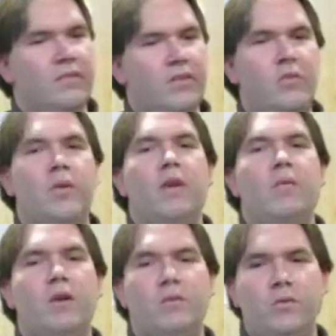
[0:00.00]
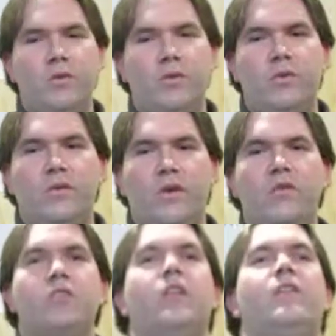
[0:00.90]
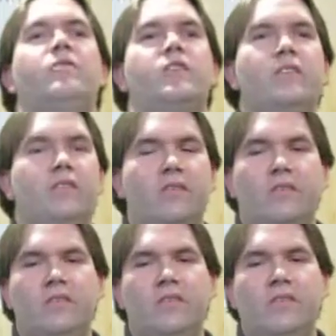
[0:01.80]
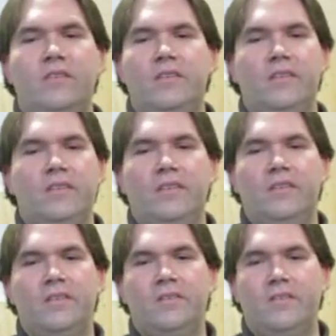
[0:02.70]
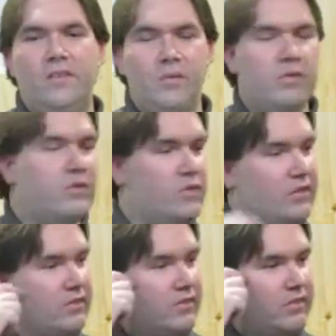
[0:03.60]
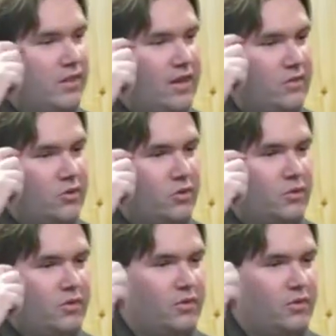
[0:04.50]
it's okay whatever we do as long as you love Jesus. That wasn't Jesus' attitude.